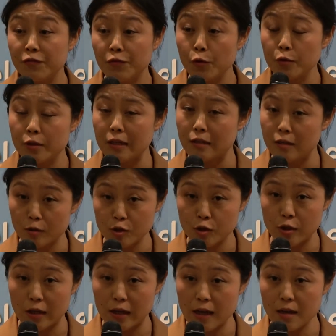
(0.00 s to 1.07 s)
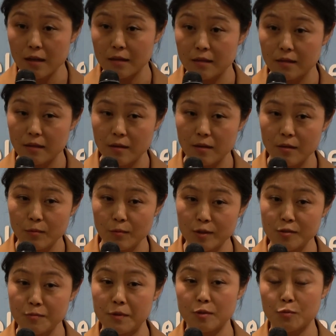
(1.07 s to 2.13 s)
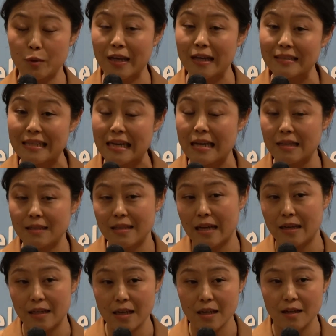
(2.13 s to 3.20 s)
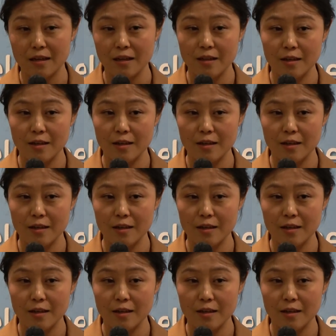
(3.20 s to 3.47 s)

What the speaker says: food in Australia, which means we can take it daily,